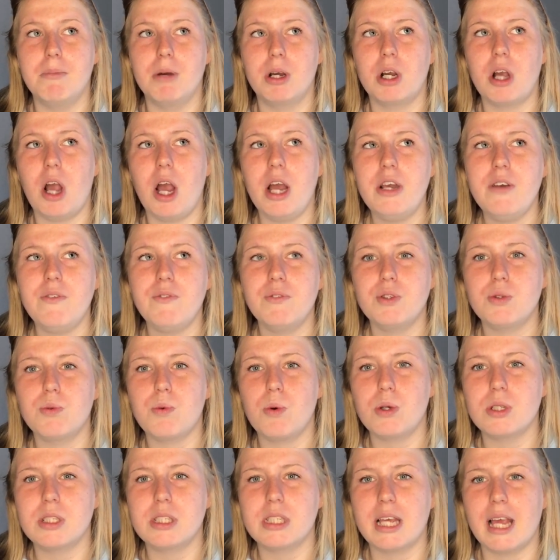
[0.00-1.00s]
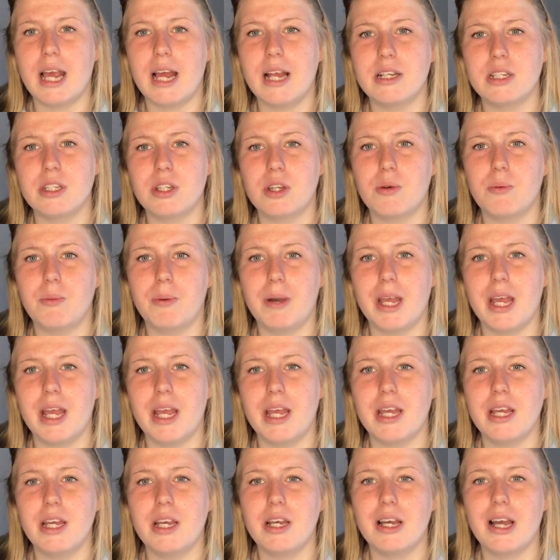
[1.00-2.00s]
kind of towards the end of the
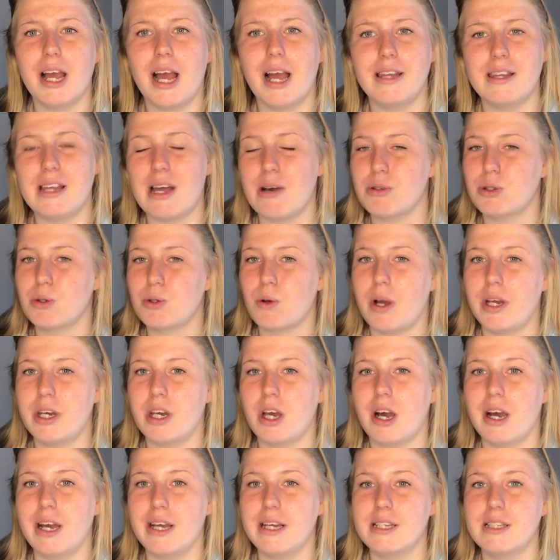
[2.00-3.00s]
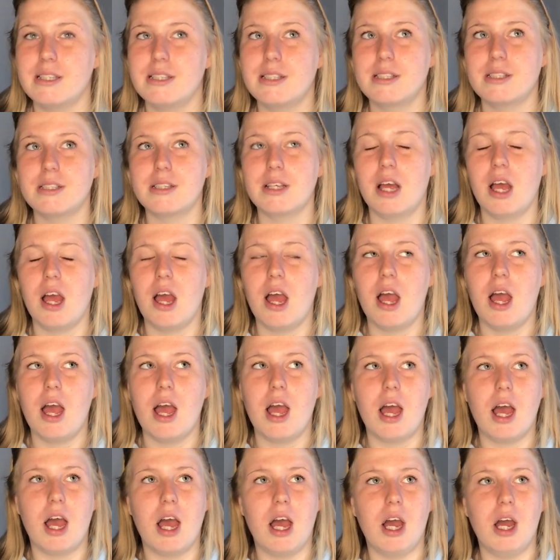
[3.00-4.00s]
week, and that was quite nice.
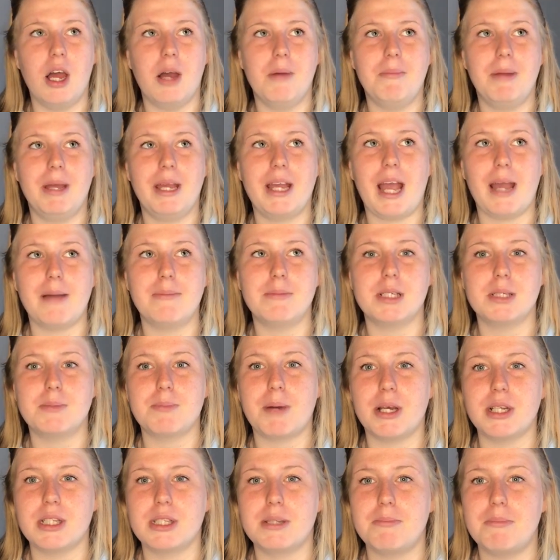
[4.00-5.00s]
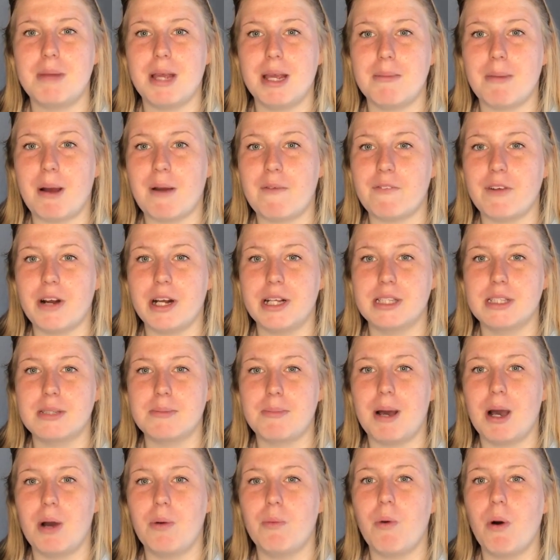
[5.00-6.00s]
He came and spoke to me and my friends
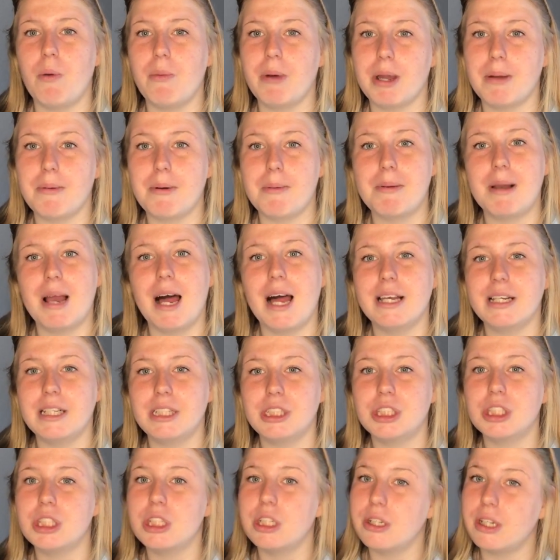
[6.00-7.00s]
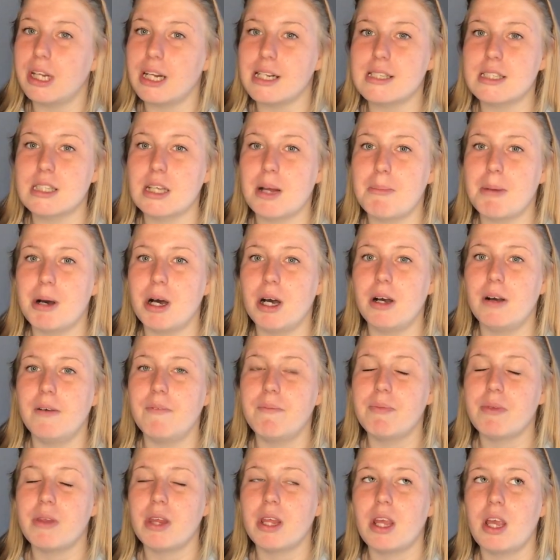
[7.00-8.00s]
about what we were planning to do that summer,
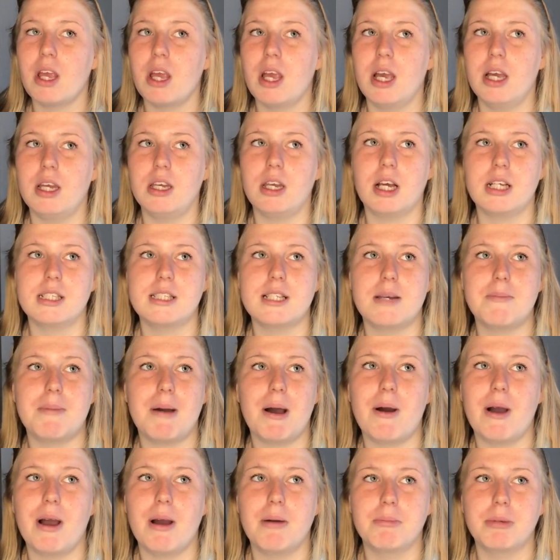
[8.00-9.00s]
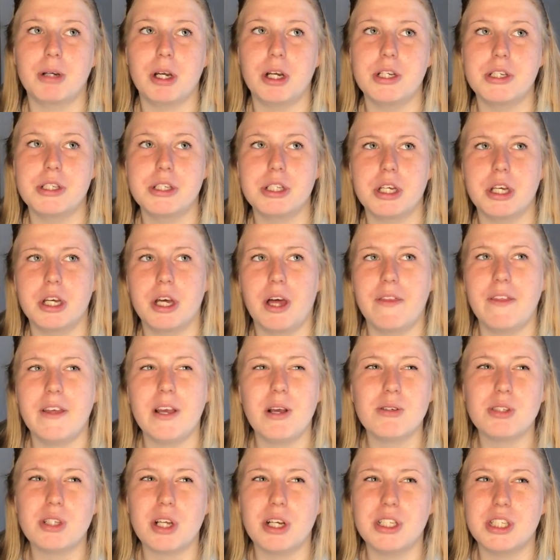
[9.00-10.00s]
and I said about how I'm going to, I think
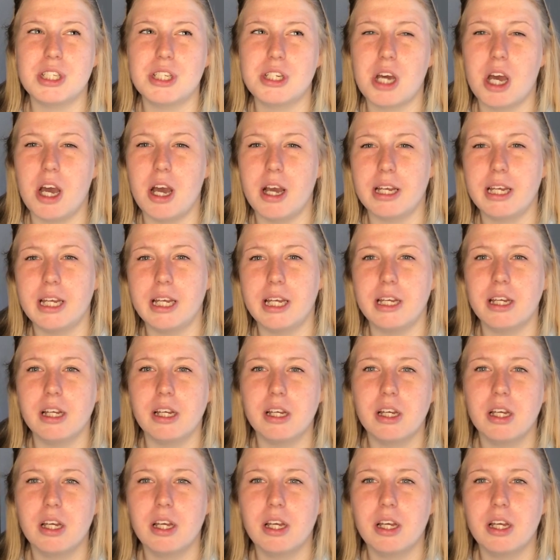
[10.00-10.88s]
I was going to Turkey